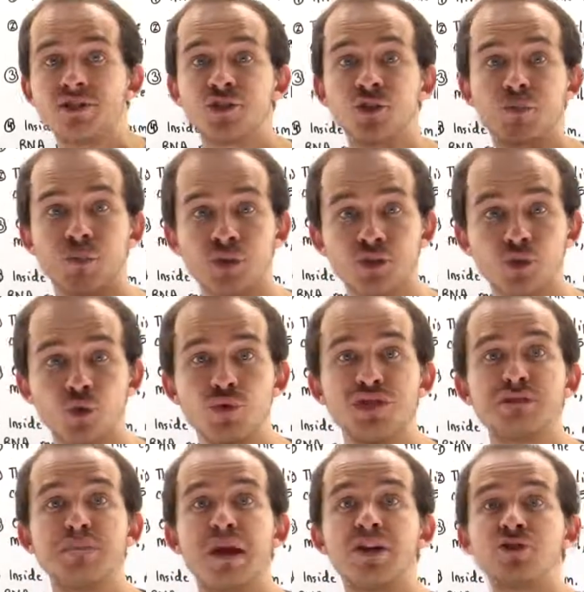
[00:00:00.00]
to
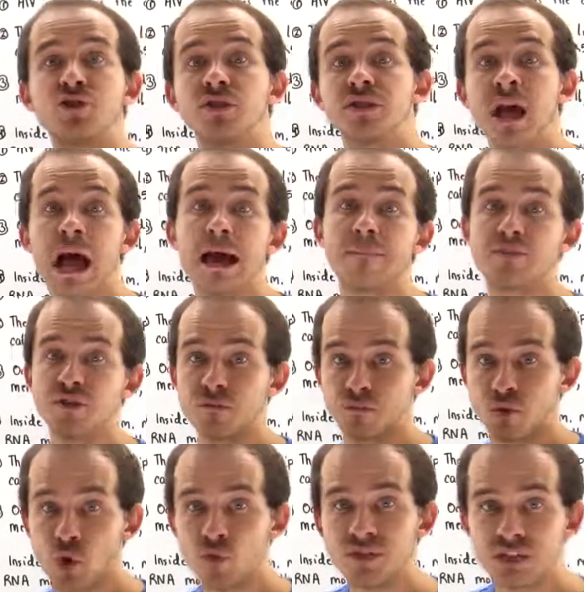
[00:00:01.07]
produce special types of
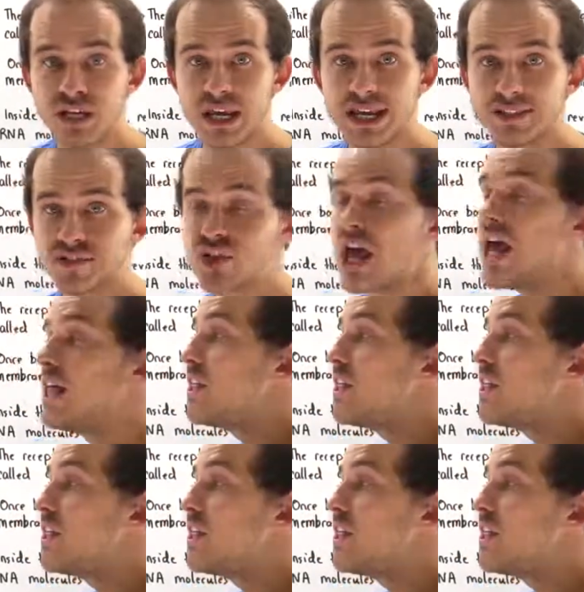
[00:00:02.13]
proteins